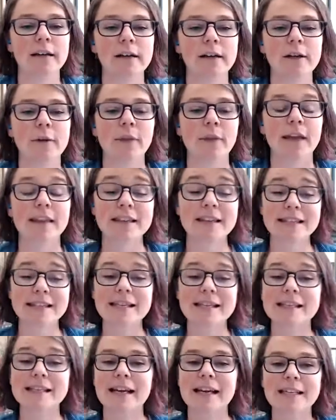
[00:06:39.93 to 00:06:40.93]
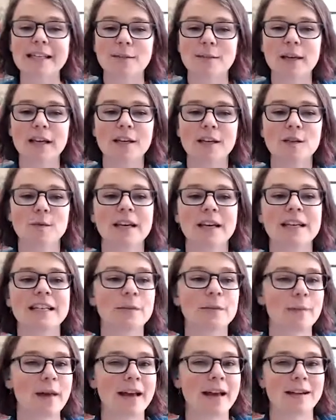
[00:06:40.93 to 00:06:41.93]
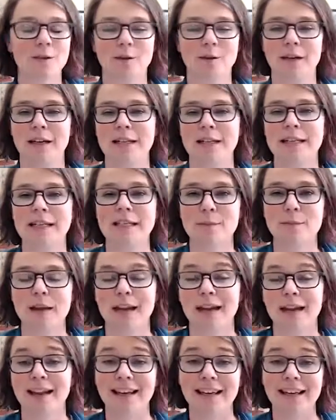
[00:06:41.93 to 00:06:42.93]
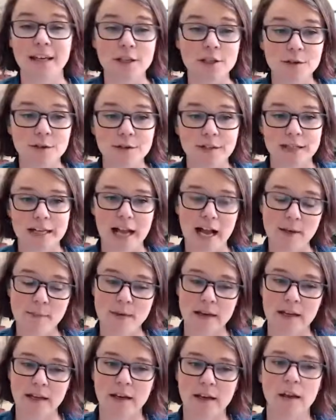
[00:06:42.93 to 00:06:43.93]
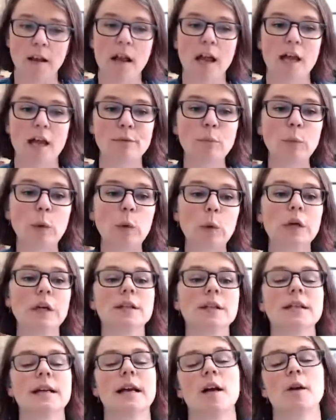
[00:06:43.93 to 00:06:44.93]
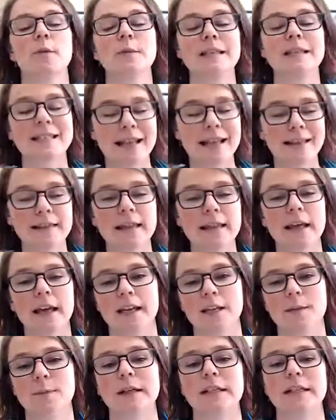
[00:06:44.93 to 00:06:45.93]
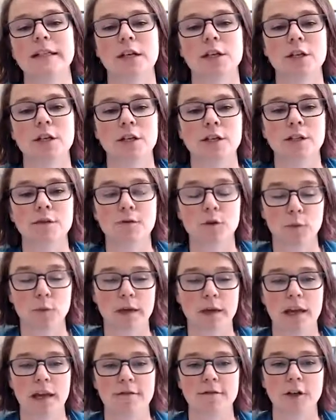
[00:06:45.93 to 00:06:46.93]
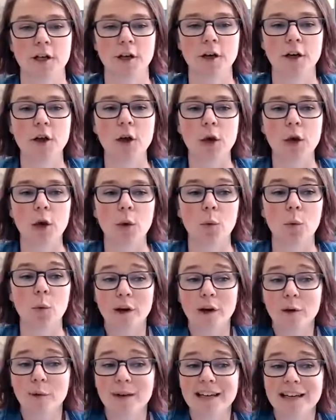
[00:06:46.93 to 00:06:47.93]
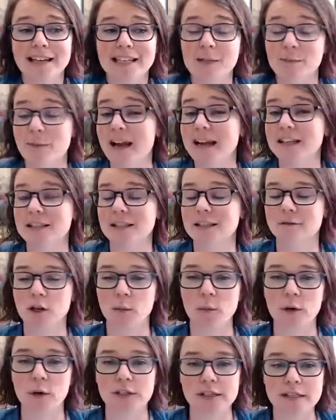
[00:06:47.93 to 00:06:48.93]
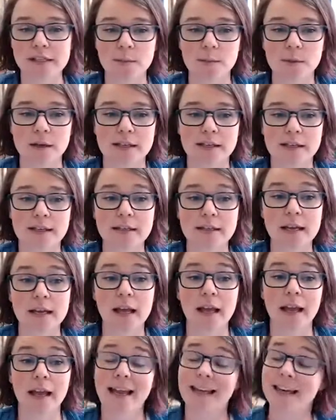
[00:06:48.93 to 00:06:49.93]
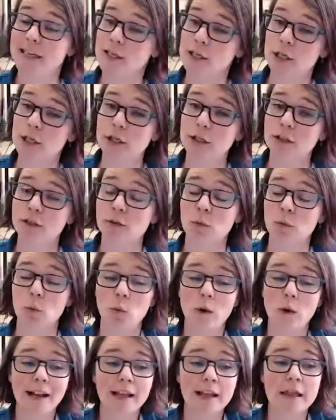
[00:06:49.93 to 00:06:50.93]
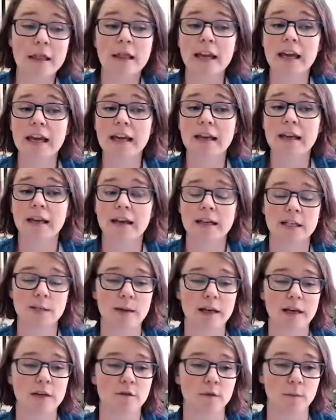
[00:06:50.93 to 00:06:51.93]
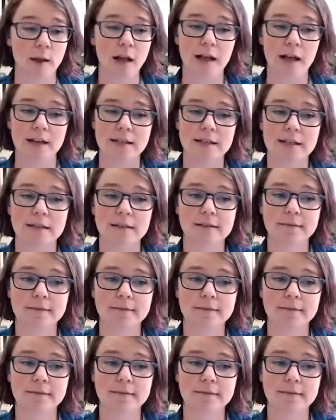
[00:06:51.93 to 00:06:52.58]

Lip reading: And this is less because we expect or anticipate any issues to happen and more to help set the expectations for behavior. What do we expect of our participants? And in turn, what can they expect from us?